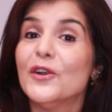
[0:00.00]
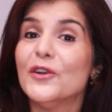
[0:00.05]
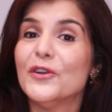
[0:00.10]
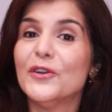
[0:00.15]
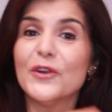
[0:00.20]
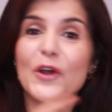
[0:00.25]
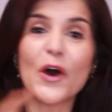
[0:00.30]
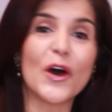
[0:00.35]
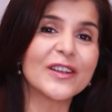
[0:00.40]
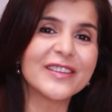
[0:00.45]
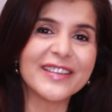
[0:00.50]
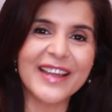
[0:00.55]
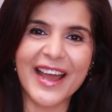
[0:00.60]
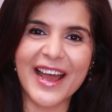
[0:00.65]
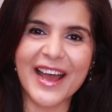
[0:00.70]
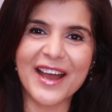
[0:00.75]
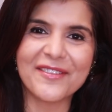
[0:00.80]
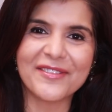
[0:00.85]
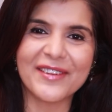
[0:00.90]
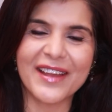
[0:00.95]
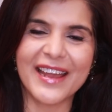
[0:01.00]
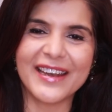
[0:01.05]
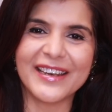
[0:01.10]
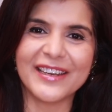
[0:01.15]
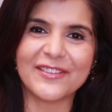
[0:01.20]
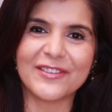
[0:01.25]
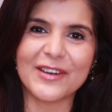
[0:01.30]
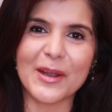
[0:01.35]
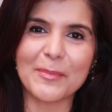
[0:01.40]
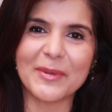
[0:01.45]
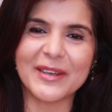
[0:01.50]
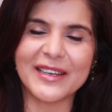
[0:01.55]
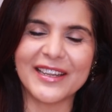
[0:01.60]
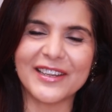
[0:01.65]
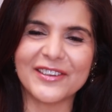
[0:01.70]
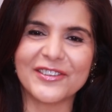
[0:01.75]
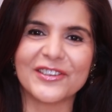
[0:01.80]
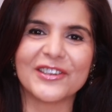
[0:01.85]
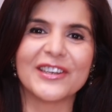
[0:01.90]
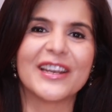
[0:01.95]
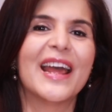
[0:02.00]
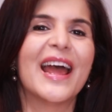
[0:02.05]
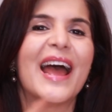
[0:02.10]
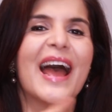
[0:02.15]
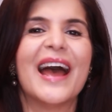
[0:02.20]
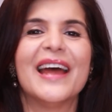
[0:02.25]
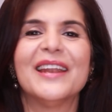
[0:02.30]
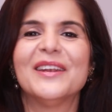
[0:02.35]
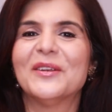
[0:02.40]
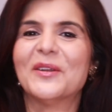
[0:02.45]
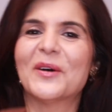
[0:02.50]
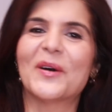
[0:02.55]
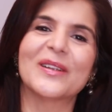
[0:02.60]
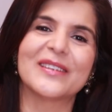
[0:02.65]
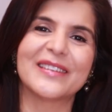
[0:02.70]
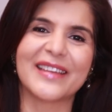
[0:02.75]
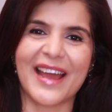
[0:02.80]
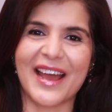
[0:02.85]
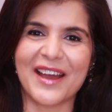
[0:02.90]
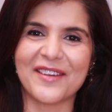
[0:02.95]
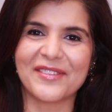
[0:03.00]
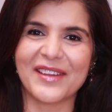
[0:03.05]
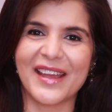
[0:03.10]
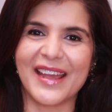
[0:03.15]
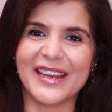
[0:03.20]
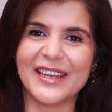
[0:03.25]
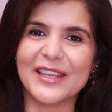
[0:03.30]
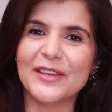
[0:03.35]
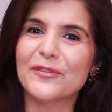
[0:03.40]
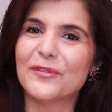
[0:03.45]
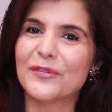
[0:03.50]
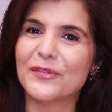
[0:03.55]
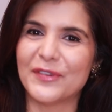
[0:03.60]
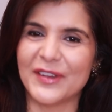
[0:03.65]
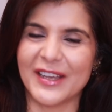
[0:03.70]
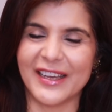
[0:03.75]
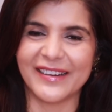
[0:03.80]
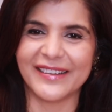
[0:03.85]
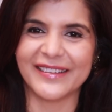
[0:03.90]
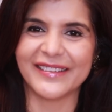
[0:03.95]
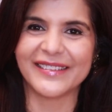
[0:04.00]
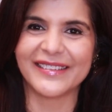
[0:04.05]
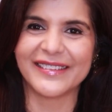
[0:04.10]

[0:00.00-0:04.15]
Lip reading: not have any trepidation and not have any fear.